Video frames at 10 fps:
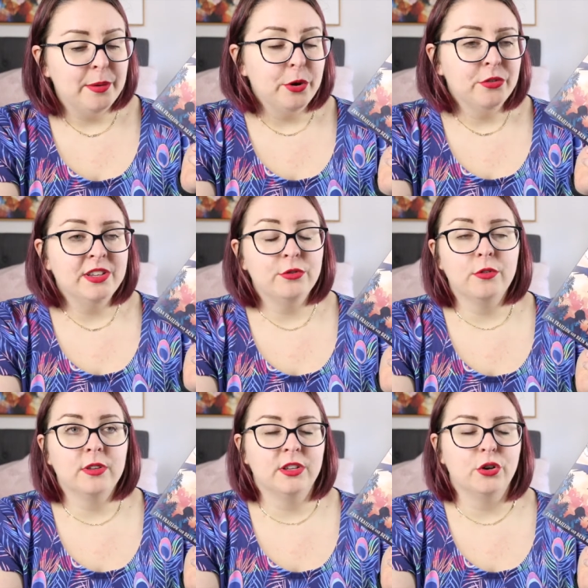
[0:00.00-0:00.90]
And both these
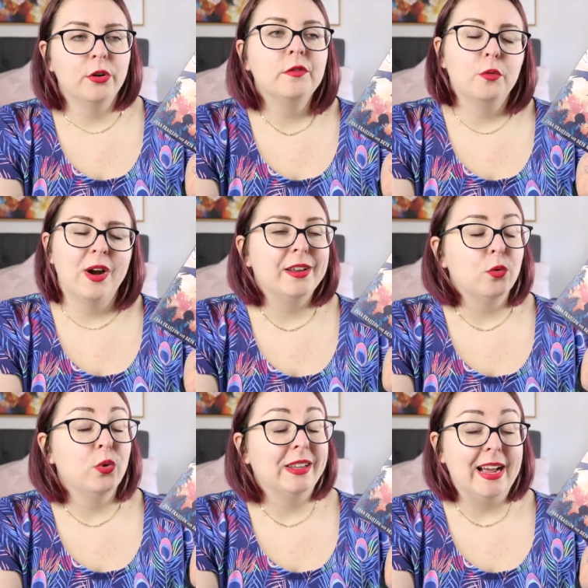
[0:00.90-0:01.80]
authors are known for
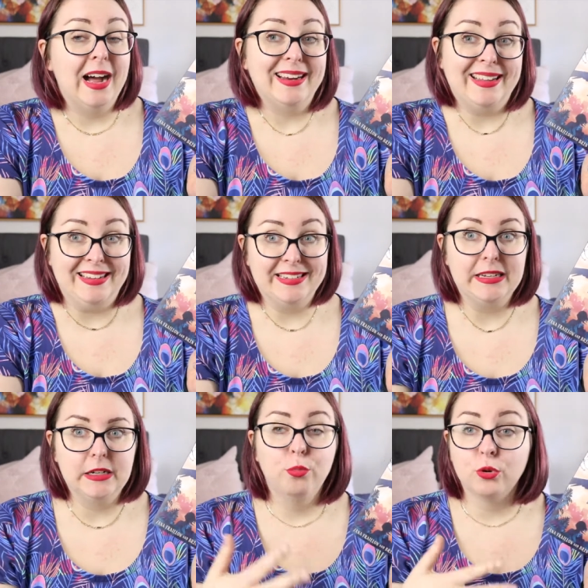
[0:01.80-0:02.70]
writing really hard
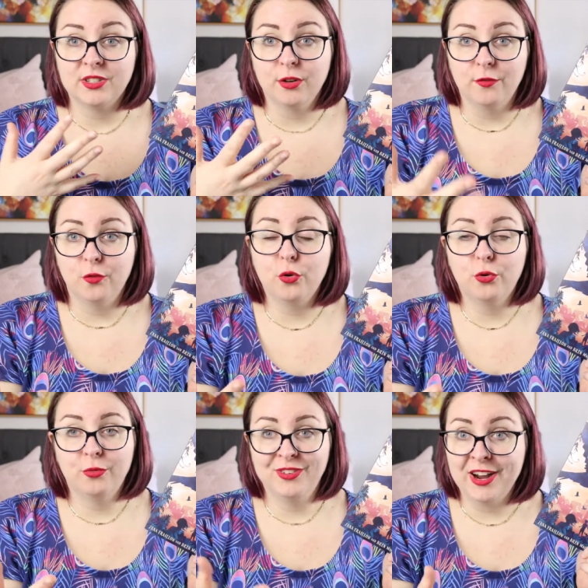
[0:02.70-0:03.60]
hitting books
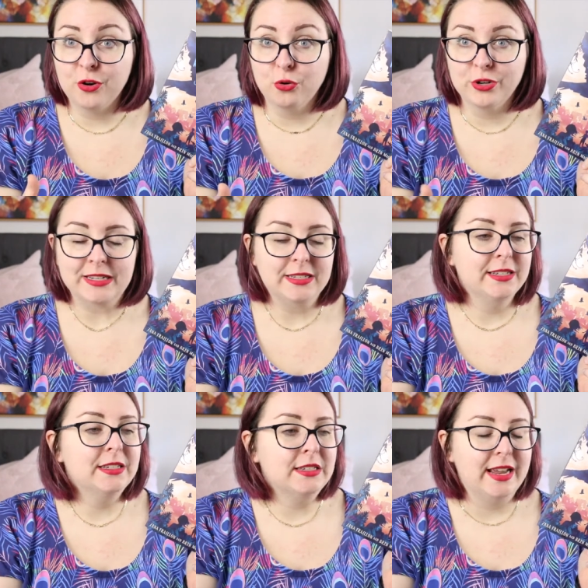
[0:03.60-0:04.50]
for young
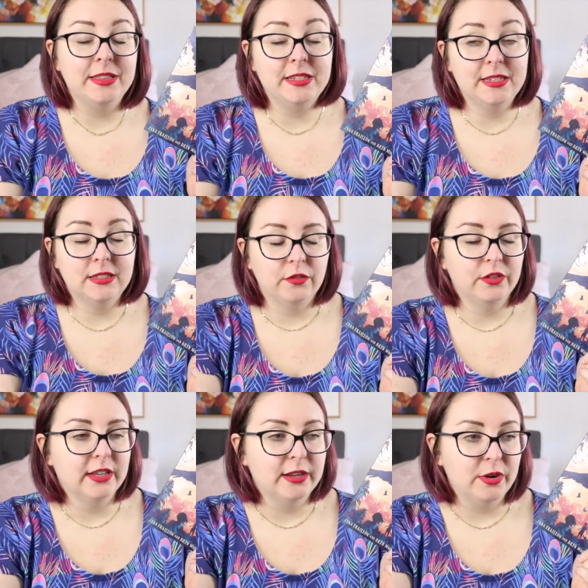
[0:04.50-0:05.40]
audiences, and this is
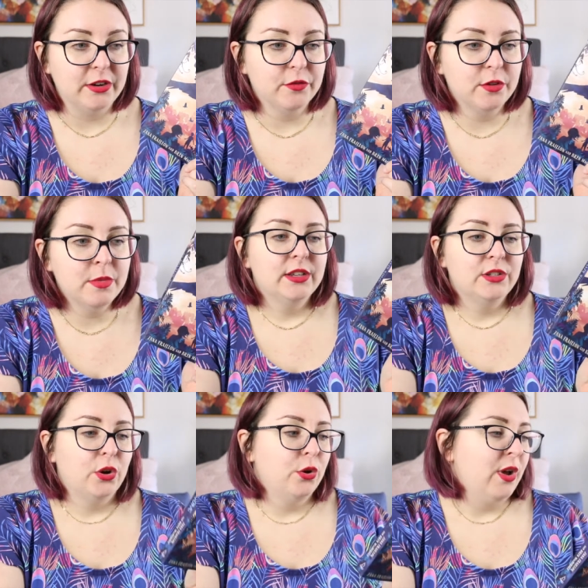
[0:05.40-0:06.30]
definitely one of them.
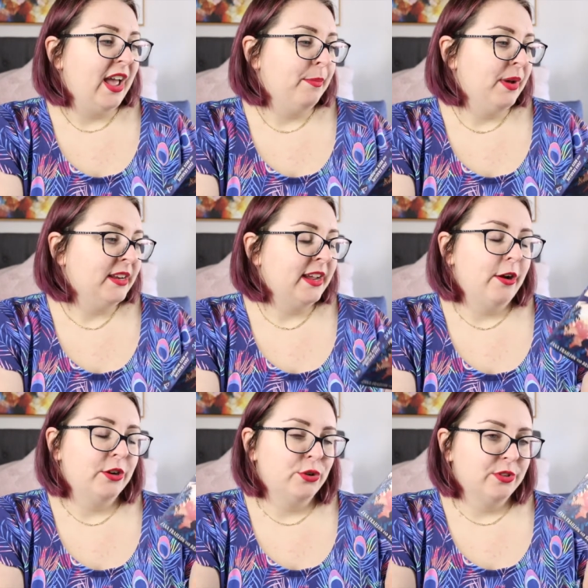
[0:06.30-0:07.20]
So, our main
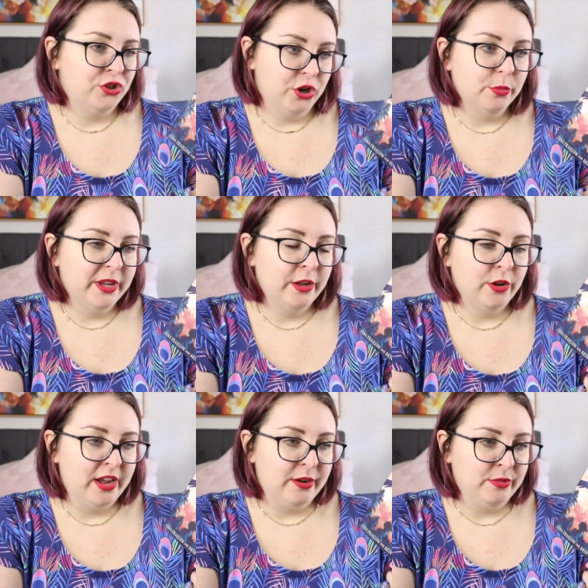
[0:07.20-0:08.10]
character is
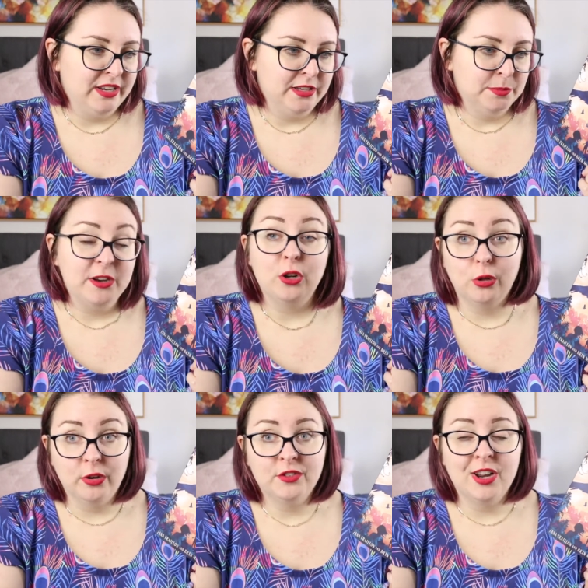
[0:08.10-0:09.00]
Shelby, and we spend a
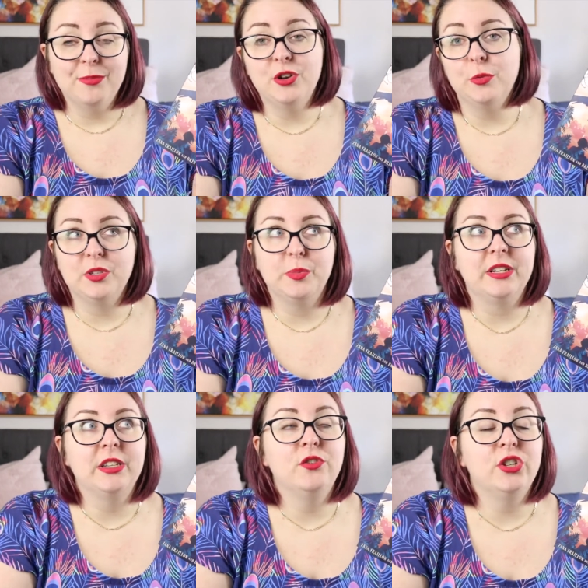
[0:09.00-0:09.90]
lot of time in her perspective.